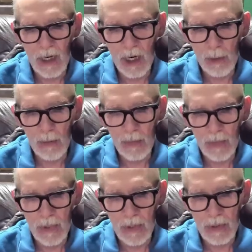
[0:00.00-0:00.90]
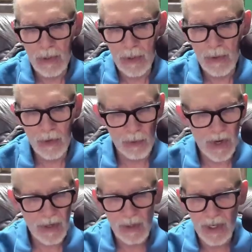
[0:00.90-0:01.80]
the
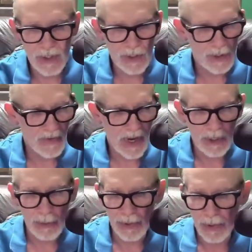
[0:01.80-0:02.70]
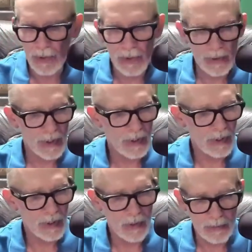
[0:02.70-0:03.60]
regulation of how you produce it,
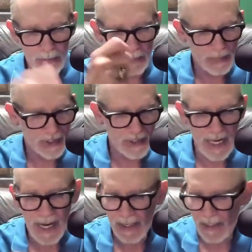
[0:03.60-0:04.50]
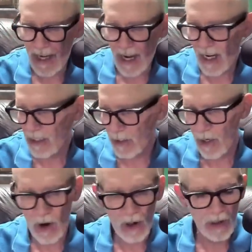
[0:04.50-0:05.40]
and scan tags
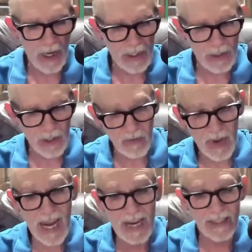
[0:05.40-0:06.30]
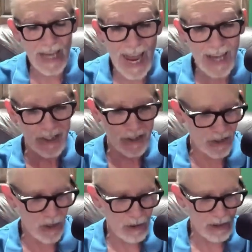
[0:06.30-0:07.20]
on all of that stuff, and
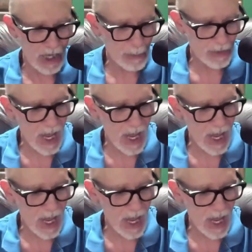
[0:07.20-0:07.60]
taxes on top of